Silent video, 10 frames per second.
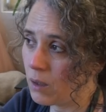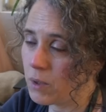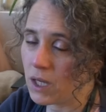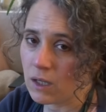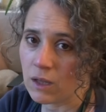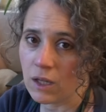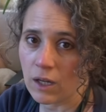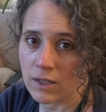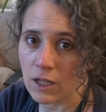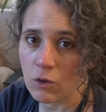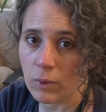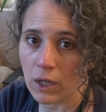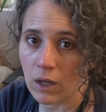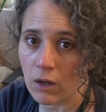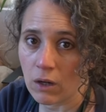I mean, I think I say no matter
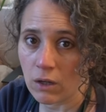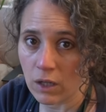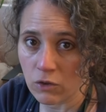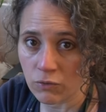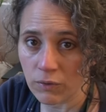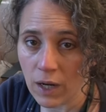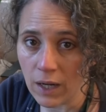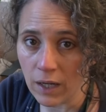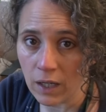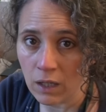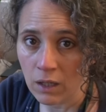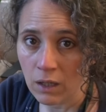how hard I tried,